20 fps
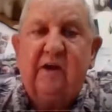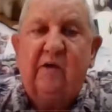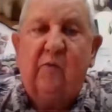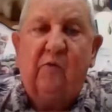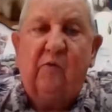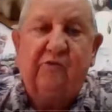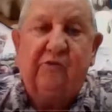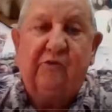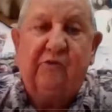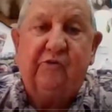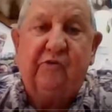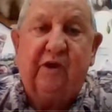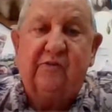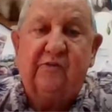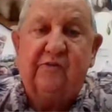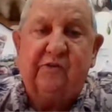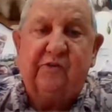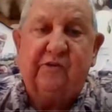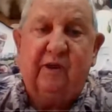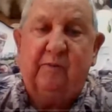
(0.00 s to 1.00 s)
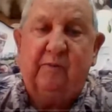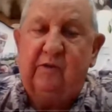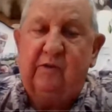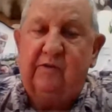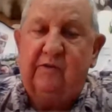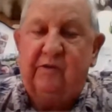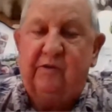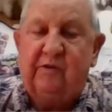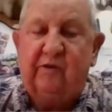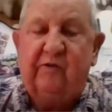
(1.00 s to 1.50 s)
And once you catch a
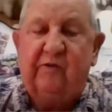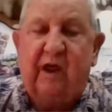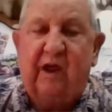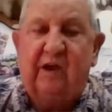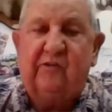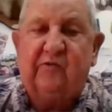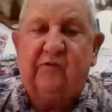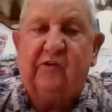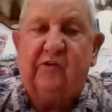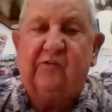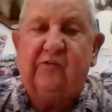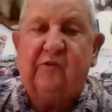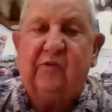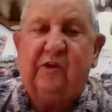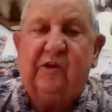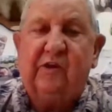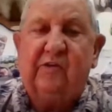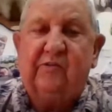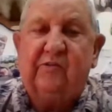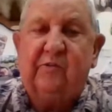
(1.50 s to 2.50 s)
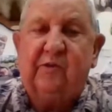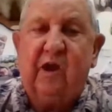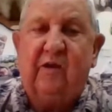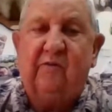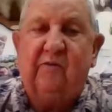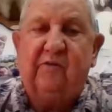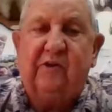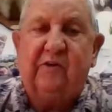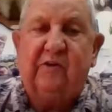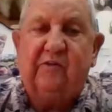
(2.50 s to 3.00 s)
couple of, you know, nice fish on it, get some
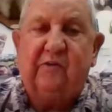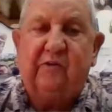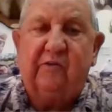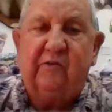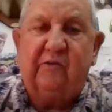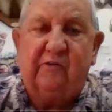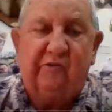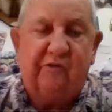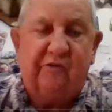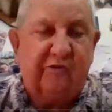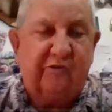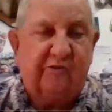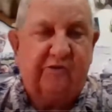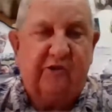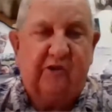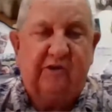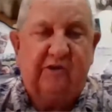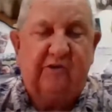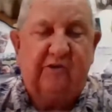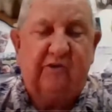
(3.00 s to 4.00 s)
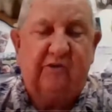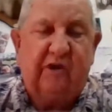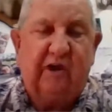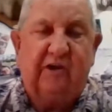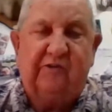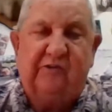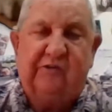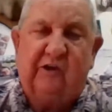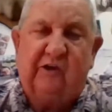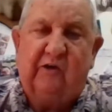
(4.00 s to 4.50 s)
confidence on it, just, you know,
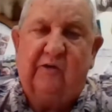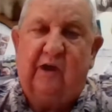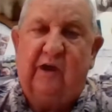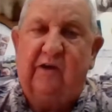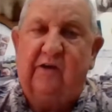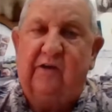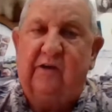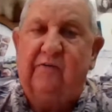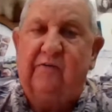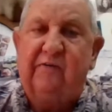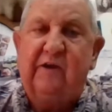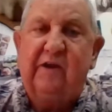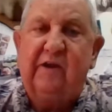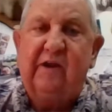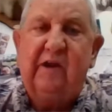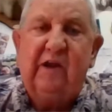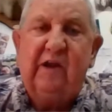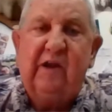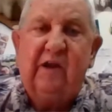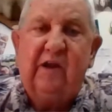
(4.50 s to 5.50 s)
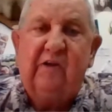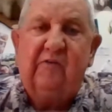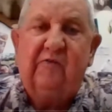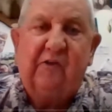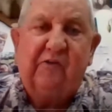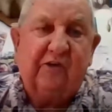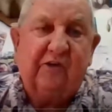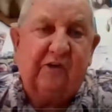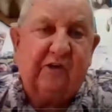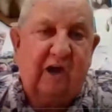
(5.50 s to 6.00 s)
kind of slow down and
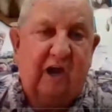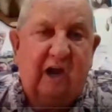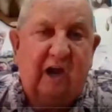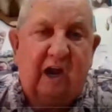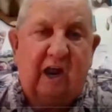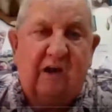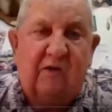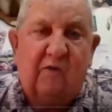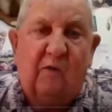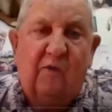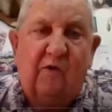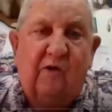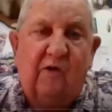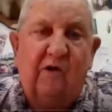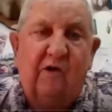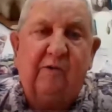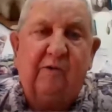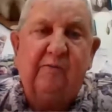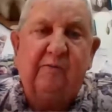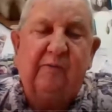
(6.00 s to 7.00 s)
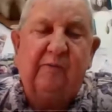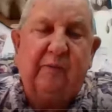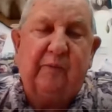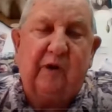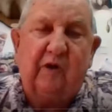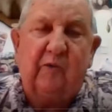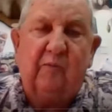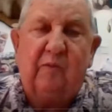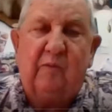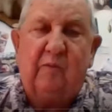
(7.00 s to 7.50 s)
fish it kind of like a worm, put
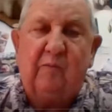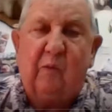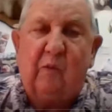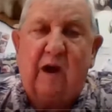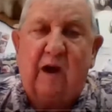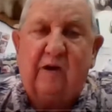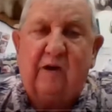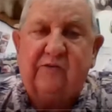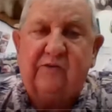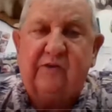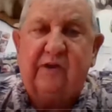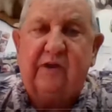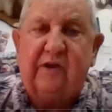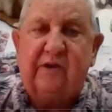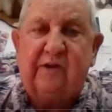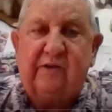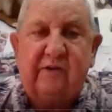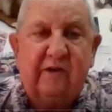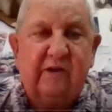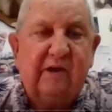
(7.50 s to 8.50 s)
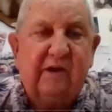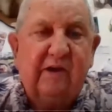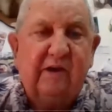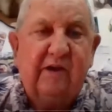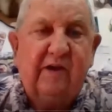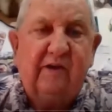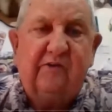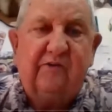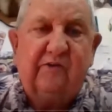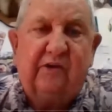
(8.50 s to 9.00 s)
a little bit more action in it,
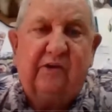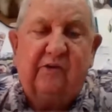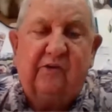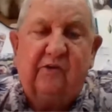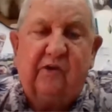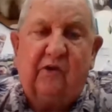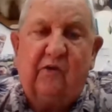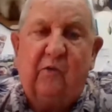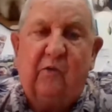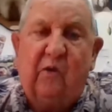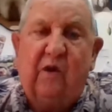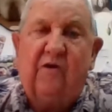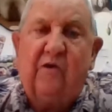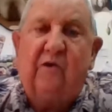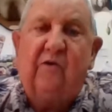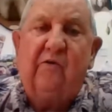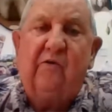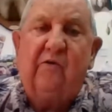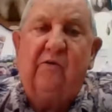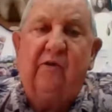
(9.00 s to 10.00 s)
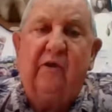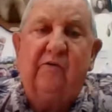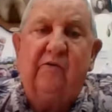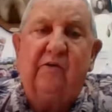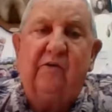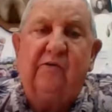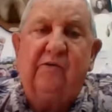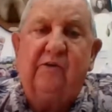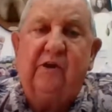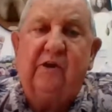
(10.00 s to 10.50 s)
and set the hook quicker on
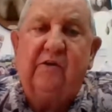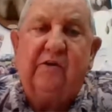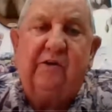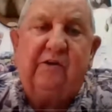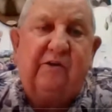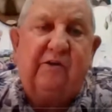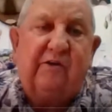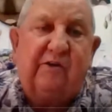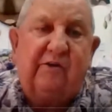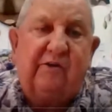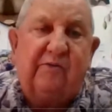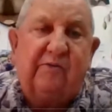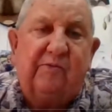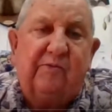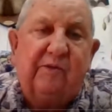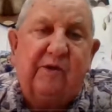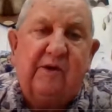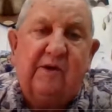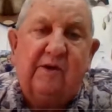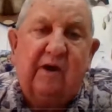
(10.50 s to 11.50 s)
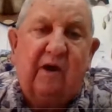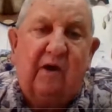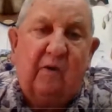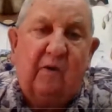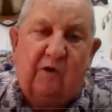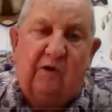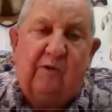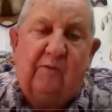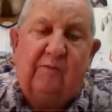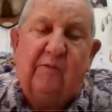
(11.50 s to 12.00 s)
a jig than you do a
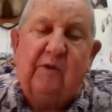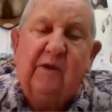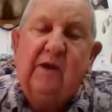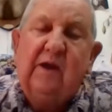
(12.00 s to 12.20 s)
worm.